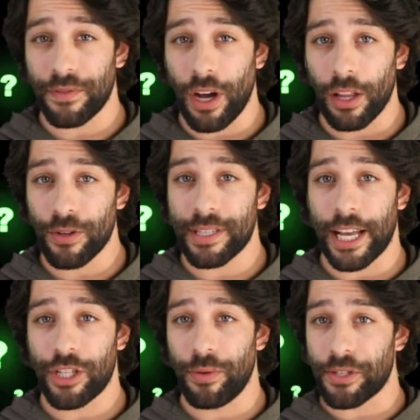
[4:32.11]
of dollars
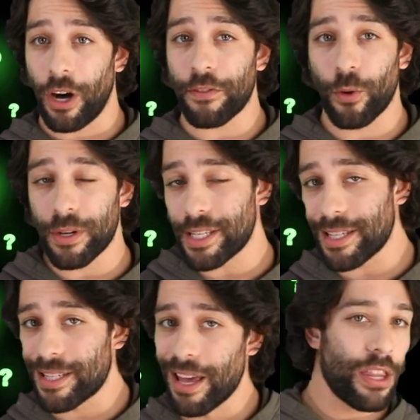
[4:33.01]
thanks to his golf
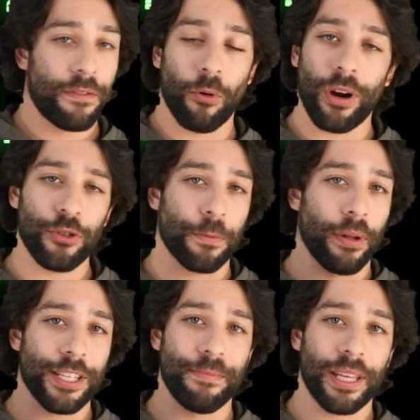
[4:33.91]
courses, the four hundred
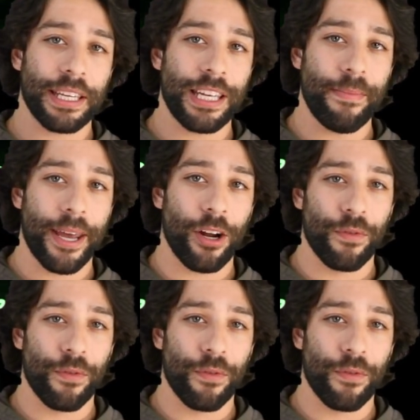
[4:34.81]
plus million he made